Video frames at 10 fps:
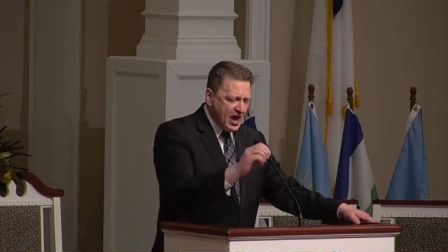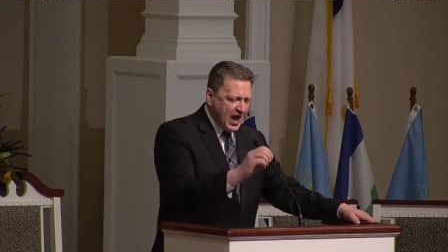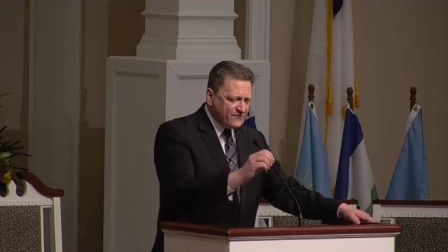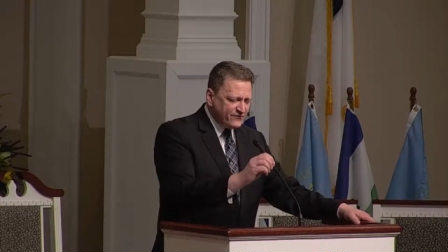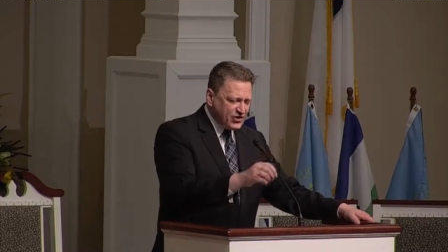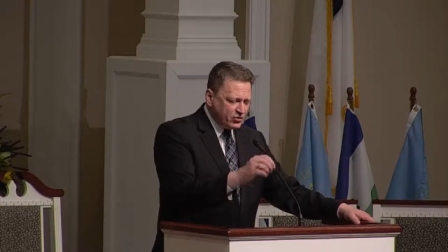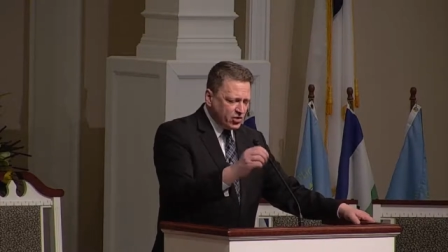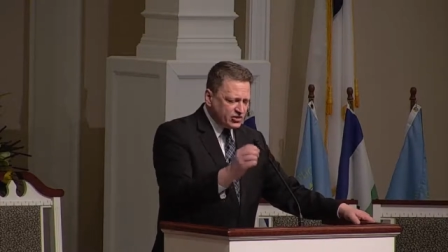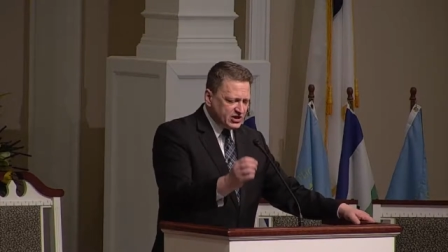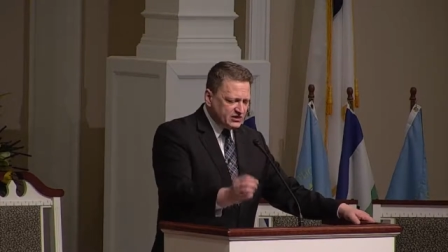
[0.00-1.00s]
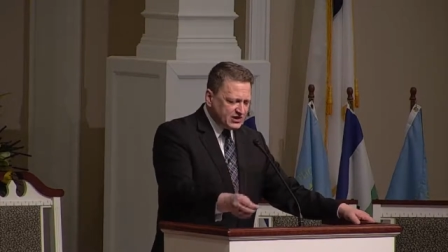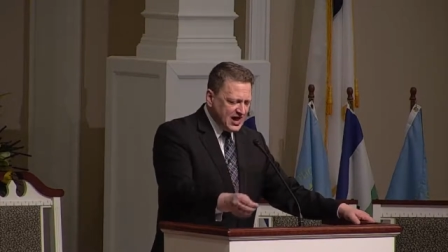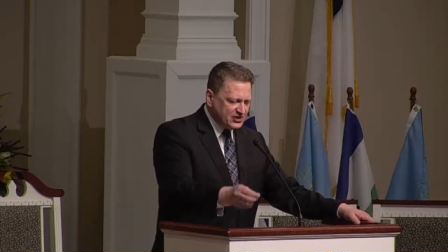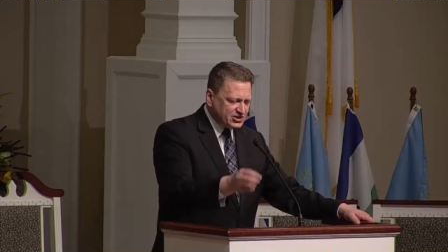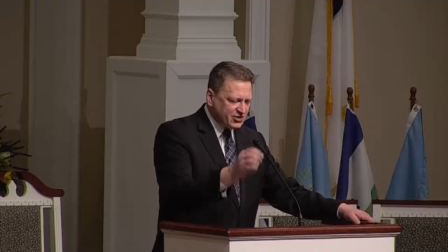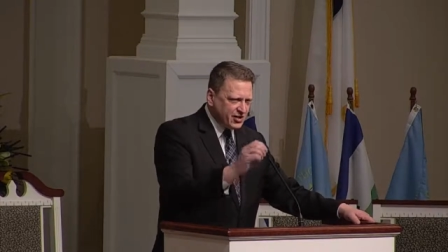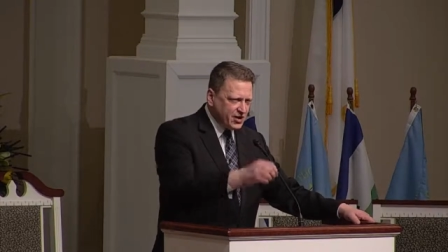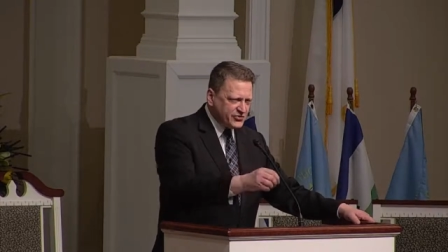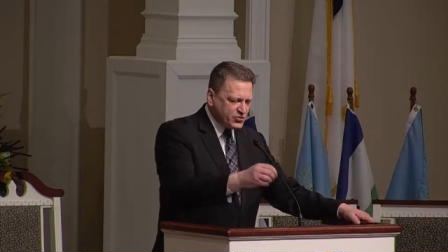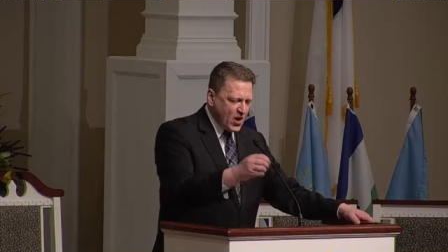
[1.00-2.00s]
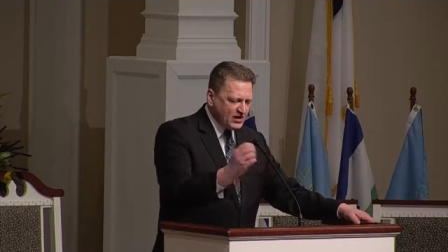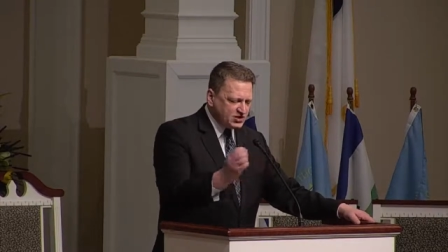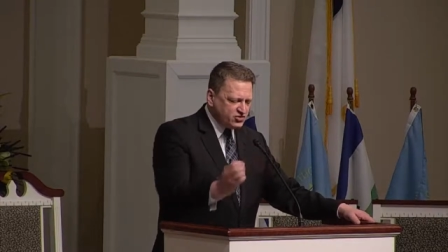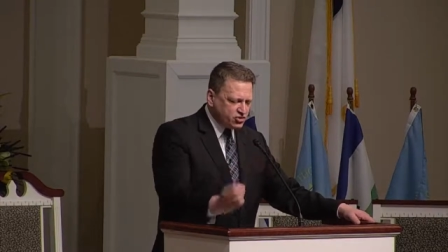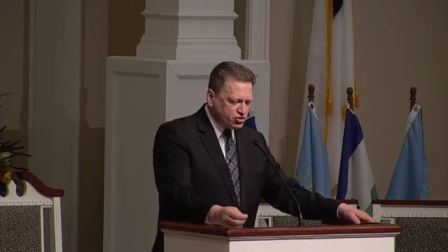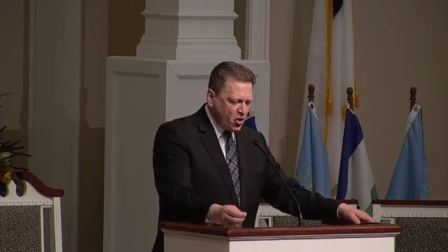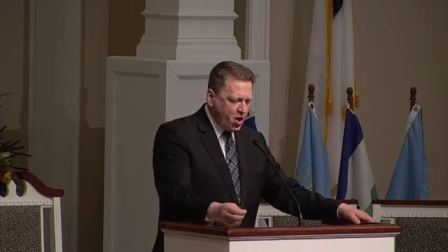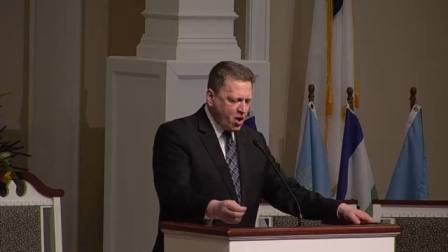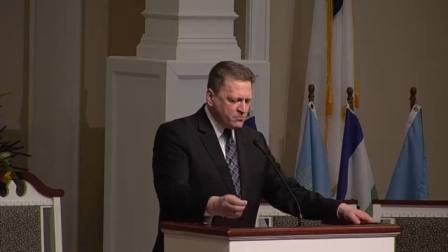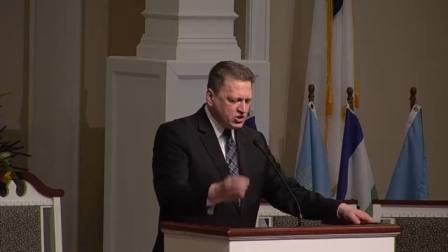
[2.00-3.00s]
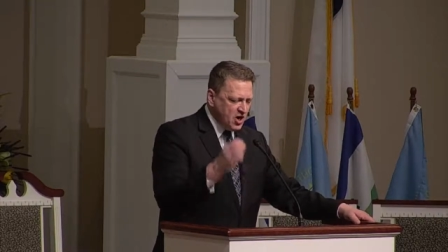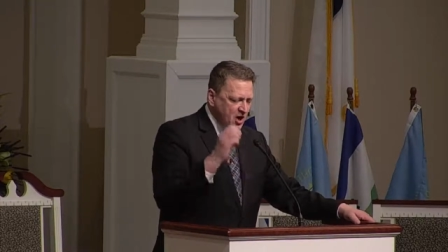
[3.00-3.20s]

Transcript: and funerals and cancer and earthquakes and storms.